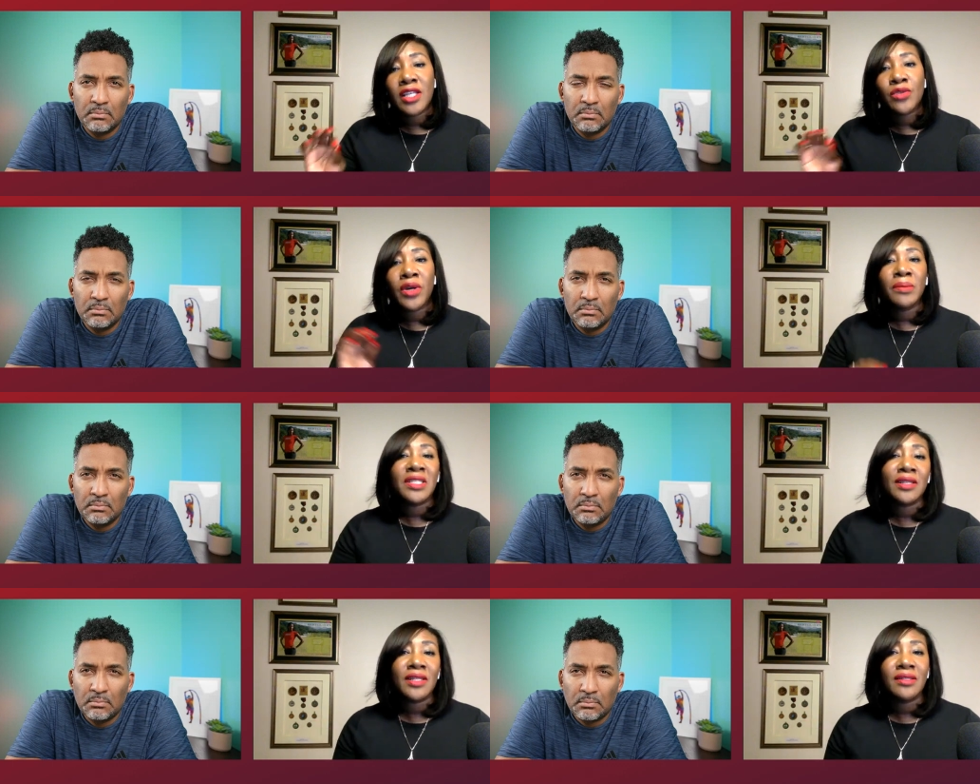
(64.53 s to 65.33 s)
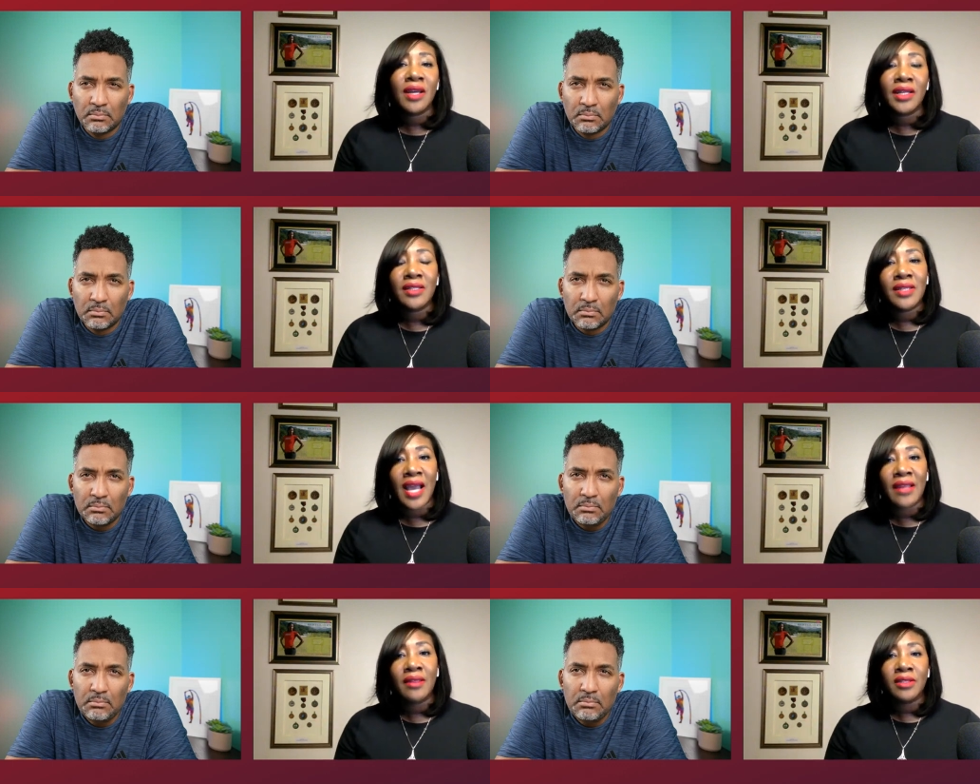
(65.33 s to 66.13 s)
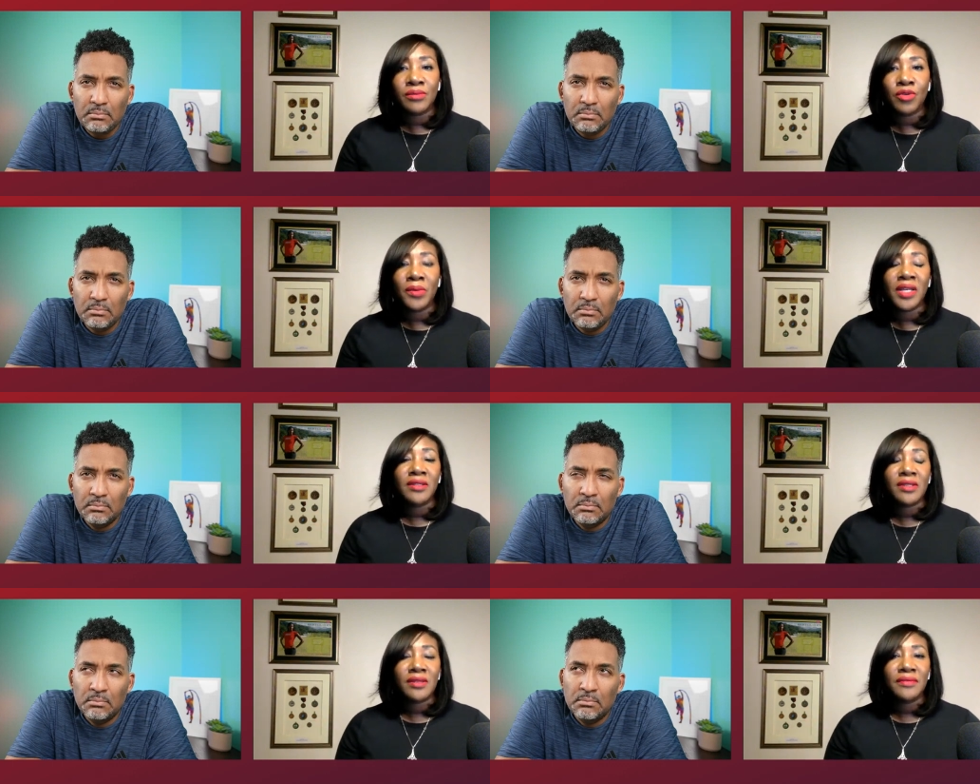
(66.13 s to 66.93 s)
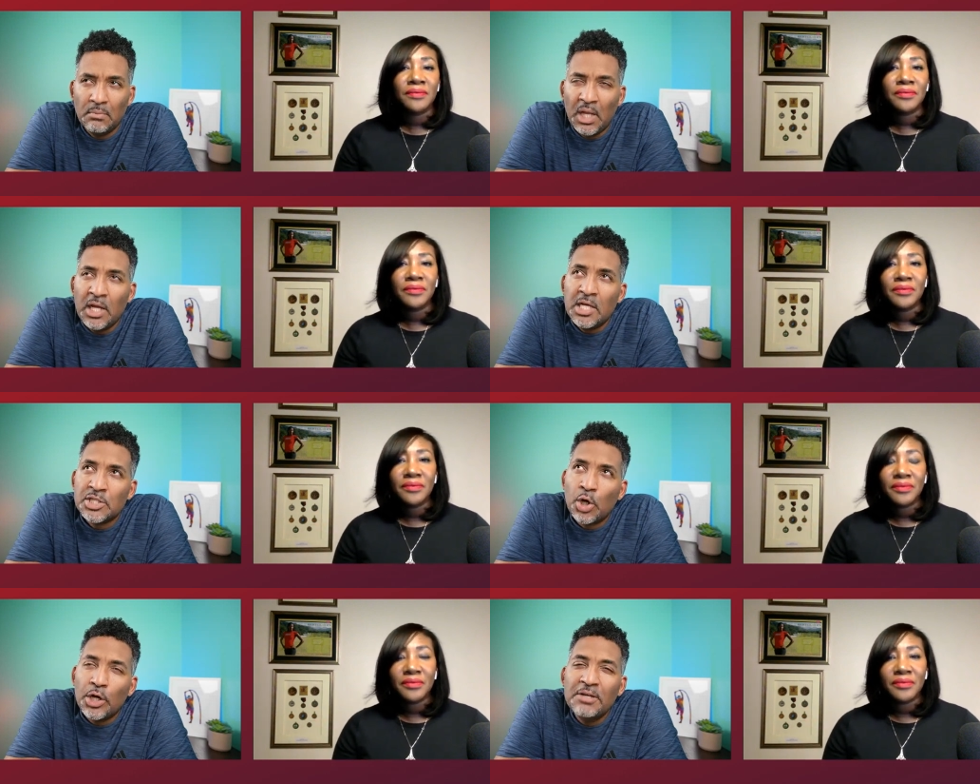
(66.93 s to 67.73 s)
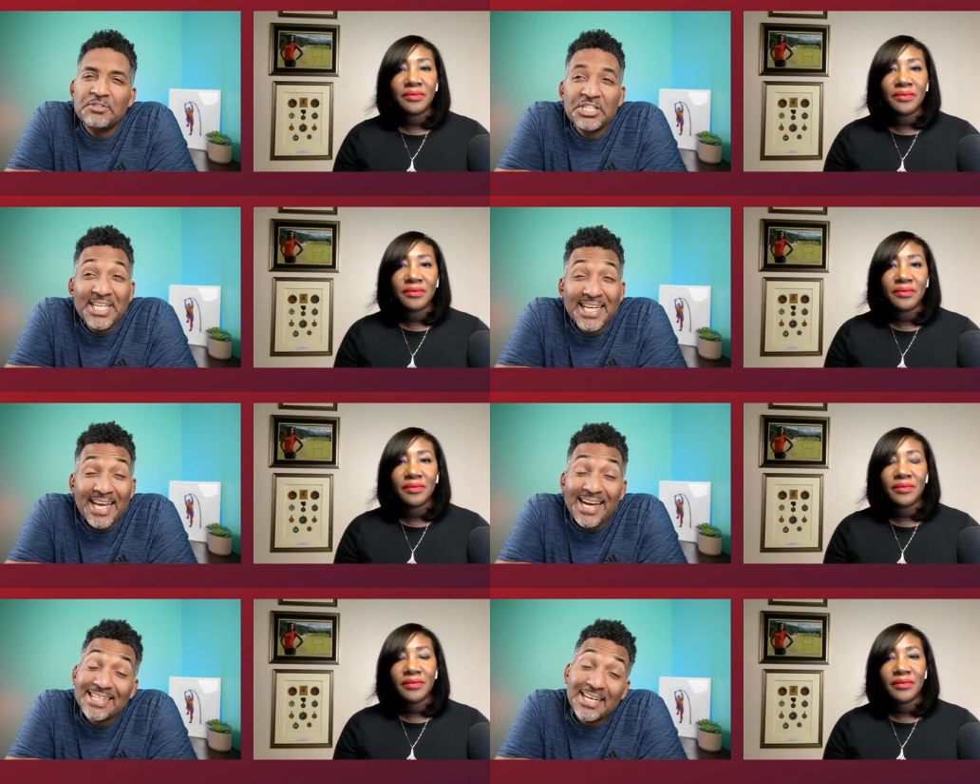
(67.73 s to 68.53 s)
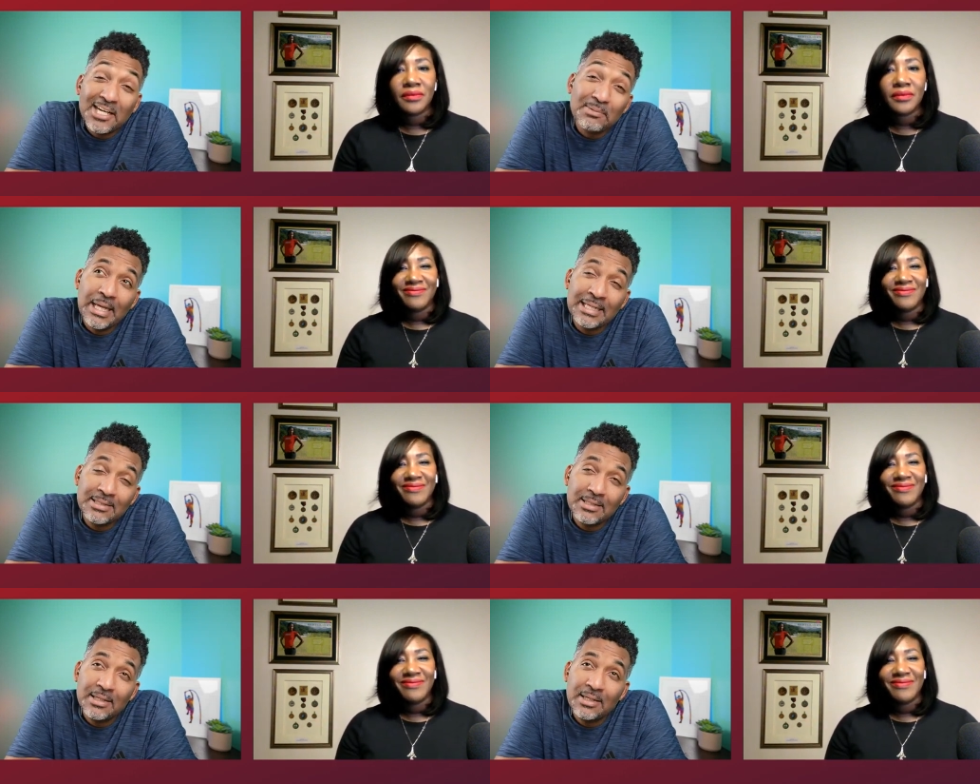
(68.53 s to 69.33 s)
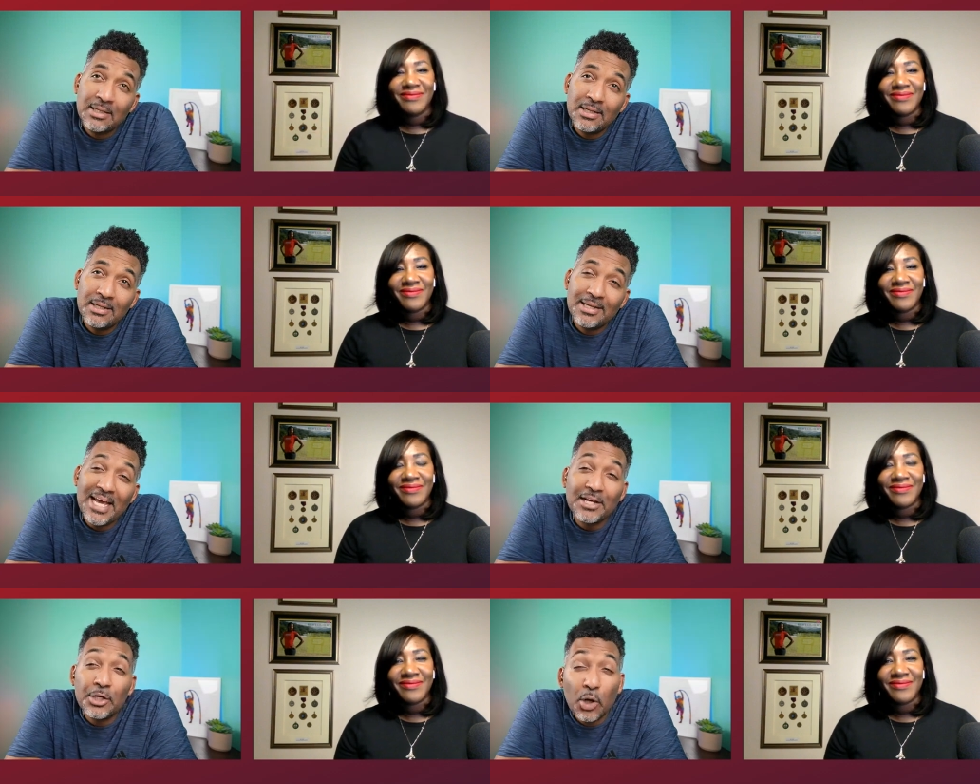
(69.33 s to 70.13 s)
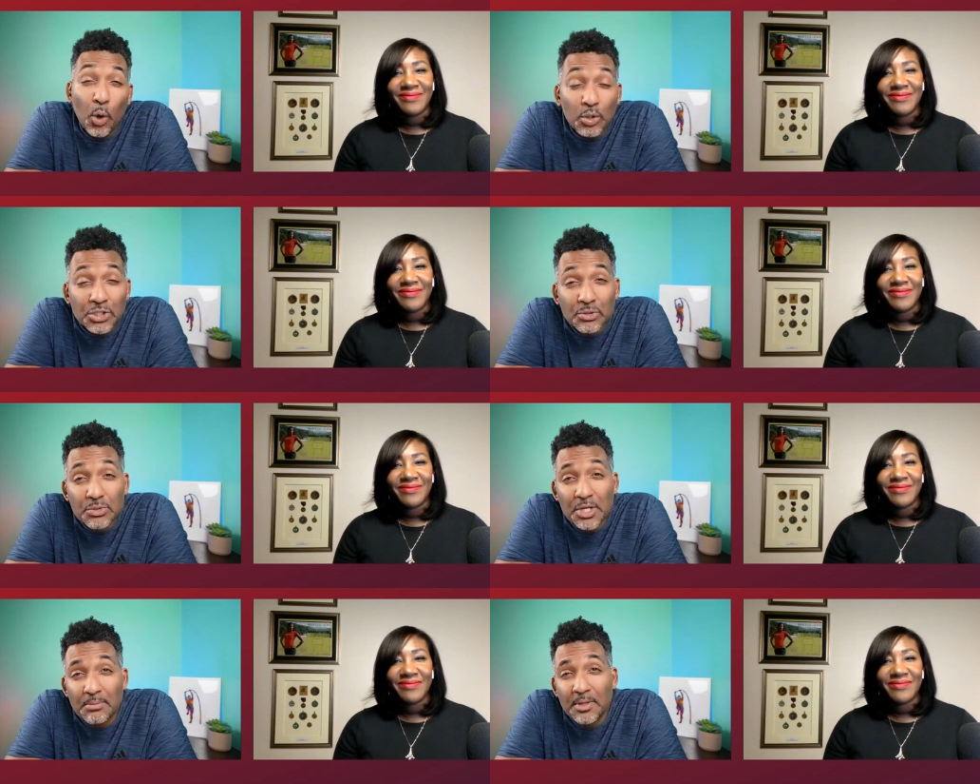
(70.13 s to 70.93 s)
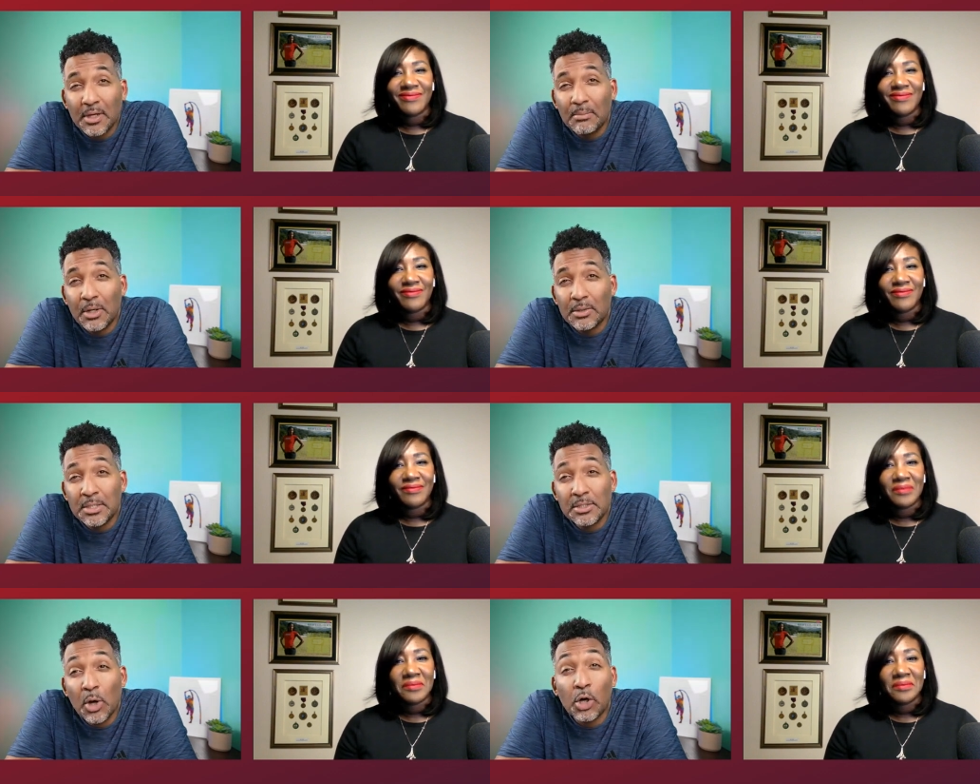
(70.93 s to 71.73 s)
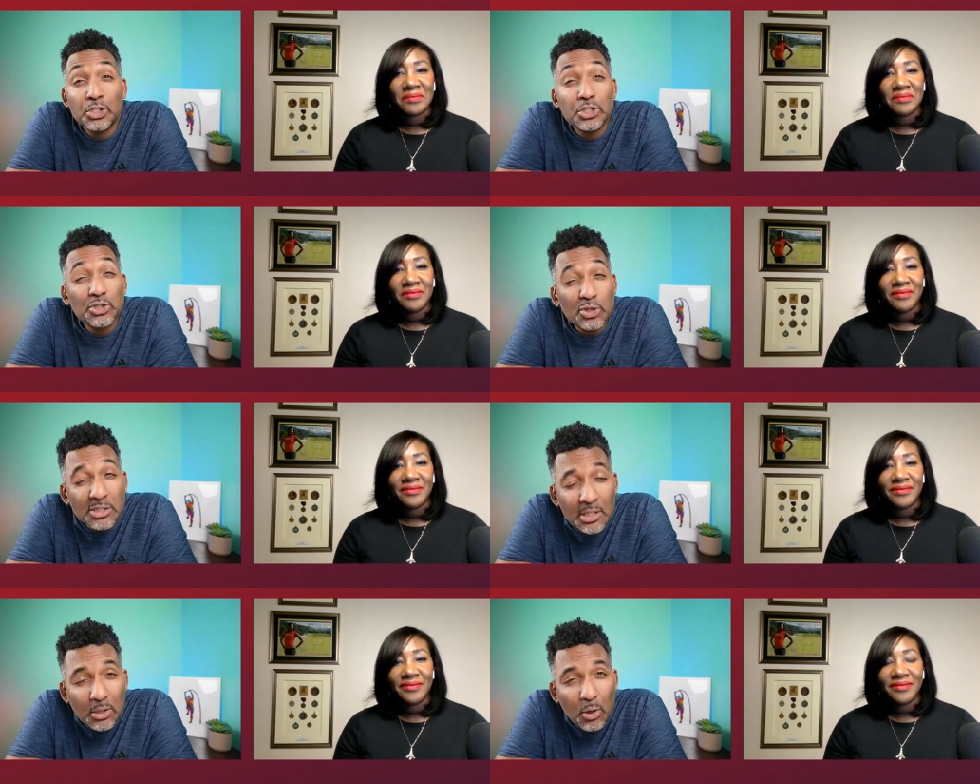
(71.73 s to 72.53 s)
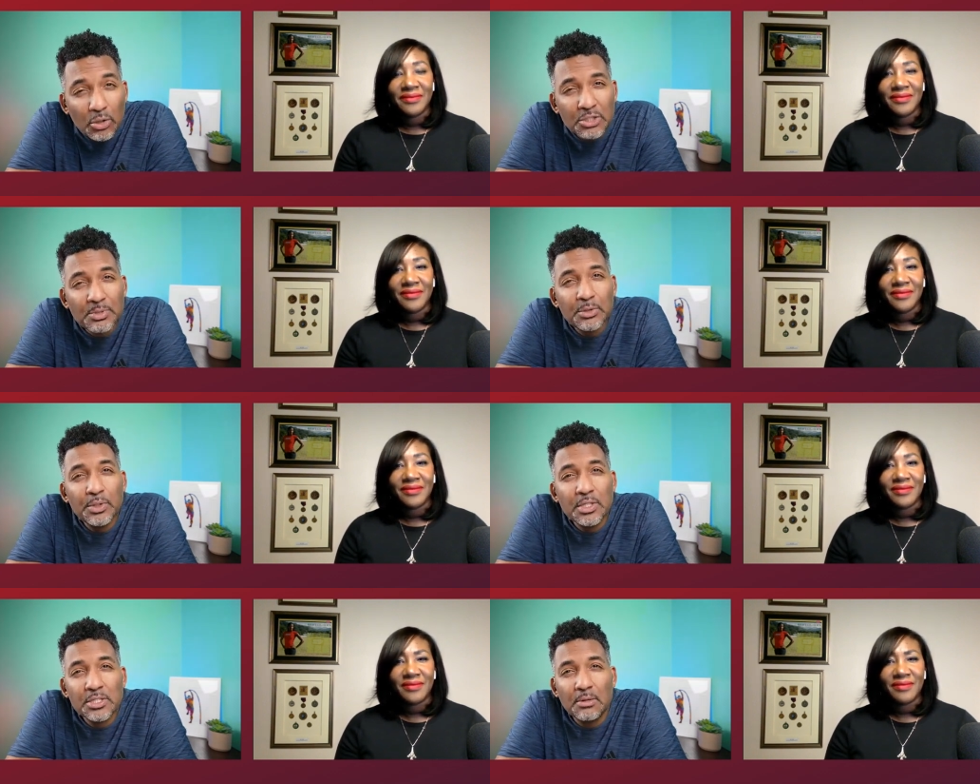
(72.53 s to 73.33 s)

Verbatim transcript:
Speaker 1: is where Miss Lyston is at this moment.
Speaker 2: So if she can't help it, can the coach do something about this? Or should the coach be doing